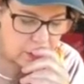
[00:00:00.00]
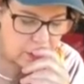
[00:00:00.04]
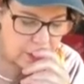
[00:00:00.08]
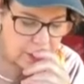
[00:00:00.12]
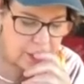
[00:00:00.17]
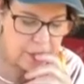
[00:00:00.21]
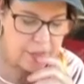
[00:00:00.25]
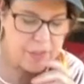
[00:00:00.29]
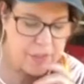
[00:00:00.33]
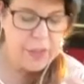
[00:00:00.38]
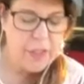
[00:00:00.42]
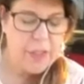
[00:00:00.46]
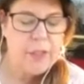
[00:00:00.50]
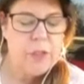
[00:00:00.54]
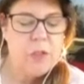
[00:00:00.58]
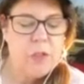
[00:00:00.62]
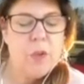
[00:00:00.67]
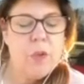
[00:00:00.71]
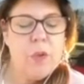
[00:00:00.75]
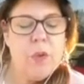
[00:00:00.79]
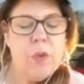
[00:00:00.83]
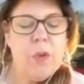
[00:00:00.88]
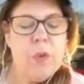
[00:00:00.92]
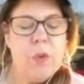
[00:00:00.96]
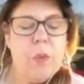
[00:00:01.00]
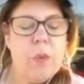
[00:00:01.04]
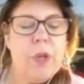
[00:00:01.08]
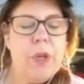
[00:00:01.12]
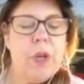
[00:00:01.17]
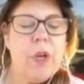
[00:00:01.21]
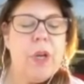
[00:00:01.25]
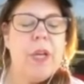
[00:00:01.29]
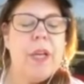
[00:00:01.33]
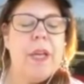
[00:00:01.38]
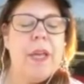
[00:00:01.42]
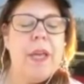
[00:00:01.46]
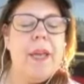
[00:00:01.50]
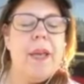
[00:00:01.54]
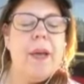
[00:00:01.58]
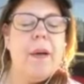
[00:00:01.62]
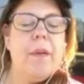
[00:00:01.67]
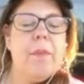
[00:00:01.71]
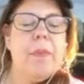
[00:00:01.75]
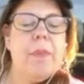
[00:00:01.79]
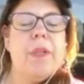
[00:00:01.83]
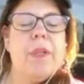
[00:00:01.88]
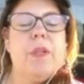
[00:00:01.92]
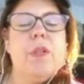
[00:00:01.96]
He said, I don't know where I am,
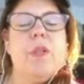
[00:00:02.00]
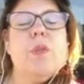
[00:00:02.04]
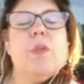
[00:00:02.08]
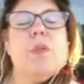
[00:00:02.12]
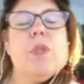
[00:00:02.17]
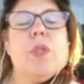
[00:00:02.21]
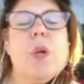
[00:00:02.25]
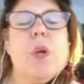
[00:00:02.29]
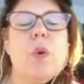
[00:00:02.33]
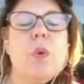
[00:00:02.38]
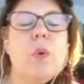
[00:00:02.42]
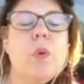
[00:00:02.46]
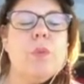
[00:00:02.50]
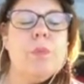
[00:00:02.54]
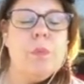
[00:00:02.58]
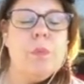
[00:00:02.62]
but you told